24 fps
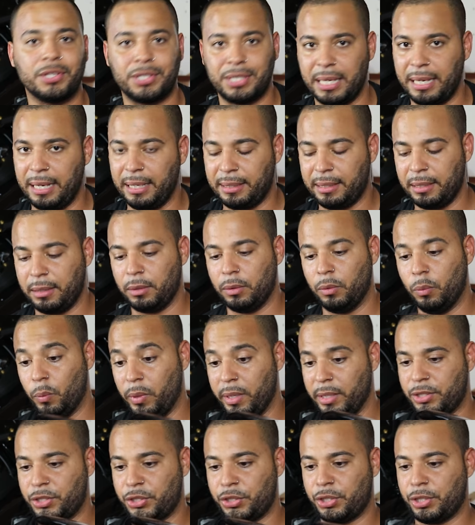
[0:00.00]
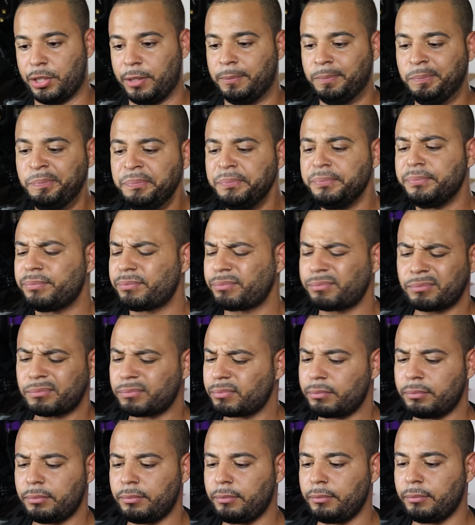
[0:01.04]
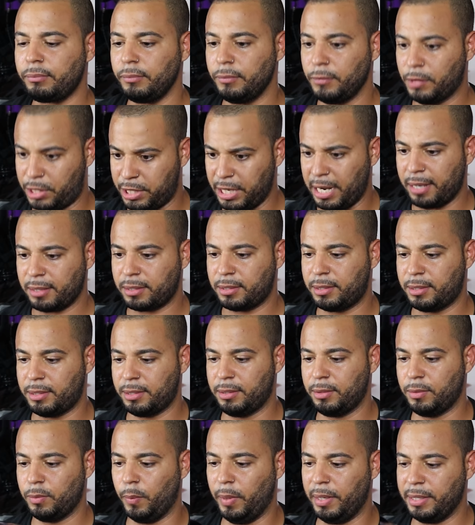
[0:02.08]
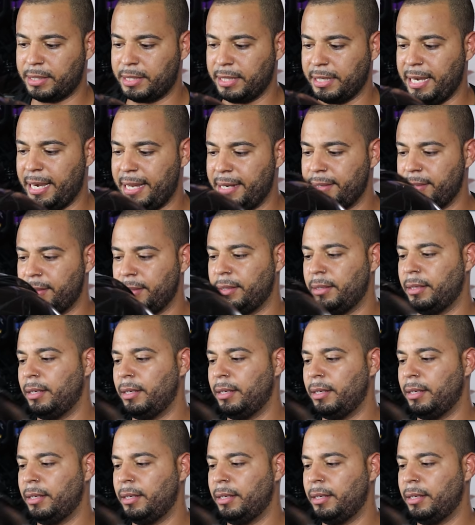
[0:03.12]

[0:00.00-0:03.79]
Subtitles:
see anything, which sucks, once again.